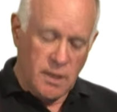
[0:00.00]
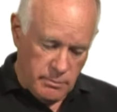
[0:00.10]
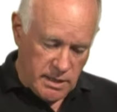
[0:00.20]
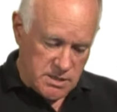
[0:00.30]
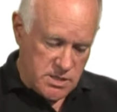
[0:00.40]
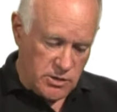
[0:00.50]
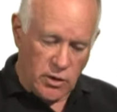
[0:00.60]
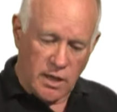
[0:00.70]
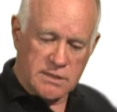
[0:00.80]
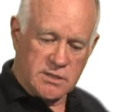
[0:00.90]
because the
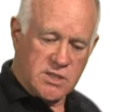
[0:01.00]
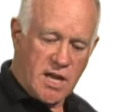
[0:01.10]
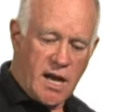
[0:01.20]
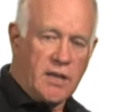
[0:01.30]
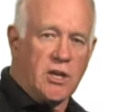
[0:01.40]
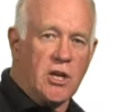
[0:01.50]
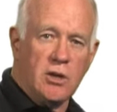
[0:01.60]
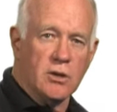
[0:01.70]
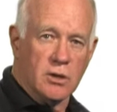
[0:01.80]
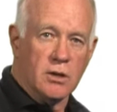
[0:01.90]
dog that's tied to
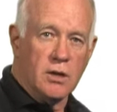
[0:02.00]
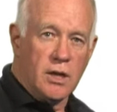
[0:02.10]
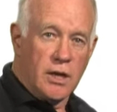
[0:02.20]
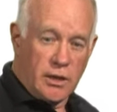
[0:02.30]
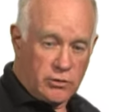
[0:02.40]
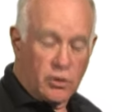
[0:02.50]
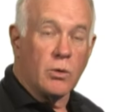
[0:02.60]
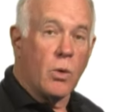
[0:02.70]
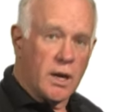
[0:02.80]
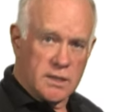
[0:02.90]
here is going to
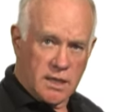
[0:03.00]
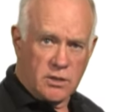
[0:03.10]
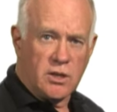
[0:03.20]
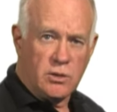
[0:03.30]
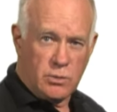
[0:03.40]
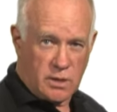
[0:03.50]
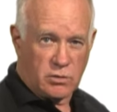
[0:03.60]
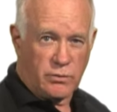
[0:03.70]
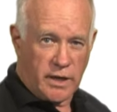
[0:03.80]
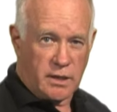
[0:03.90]
want to continue this
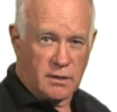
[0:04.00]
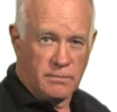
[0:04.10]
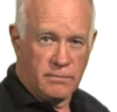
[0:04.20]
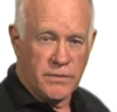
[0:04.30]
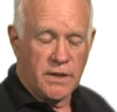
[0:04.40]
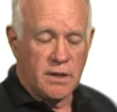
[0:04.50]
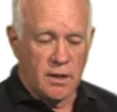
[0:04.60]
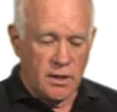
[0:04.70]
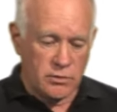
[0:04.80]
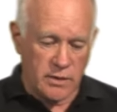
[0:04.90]
fight.
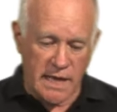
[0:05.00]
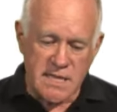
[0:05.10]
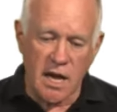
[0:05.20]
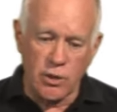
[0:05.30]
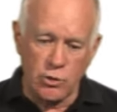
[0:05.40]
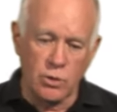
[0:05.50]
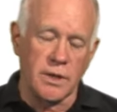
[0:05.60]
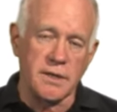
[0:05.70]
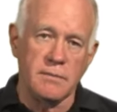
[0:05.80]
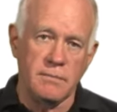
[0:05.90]
So that's how you do
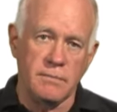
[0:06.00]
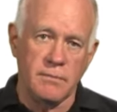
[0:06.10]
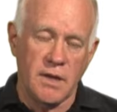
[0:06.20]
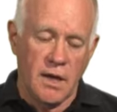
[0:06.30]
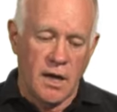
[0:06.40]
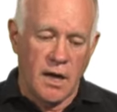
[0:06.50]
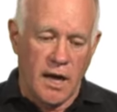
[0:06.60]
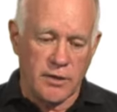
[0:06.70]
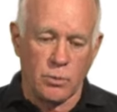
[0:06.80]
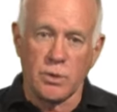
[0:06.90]
it,
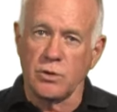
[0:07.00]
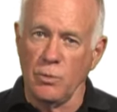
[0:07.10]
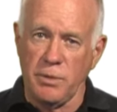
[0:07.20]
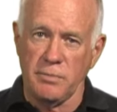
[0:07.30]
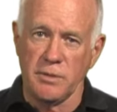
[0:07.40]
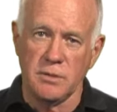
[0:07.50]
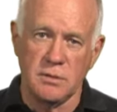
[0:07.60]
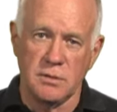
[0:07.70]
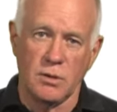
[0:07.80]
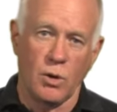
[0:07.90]
either with two people
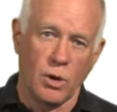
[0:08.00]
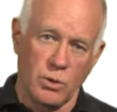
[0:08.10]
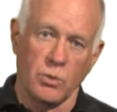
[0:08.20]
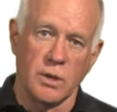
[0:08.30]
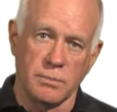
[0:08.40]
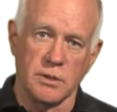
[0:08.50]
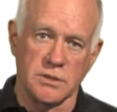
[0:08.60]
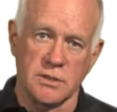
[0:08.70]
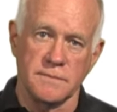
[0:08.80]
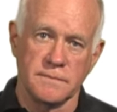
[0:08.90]
or with one
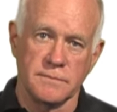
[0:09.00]
person.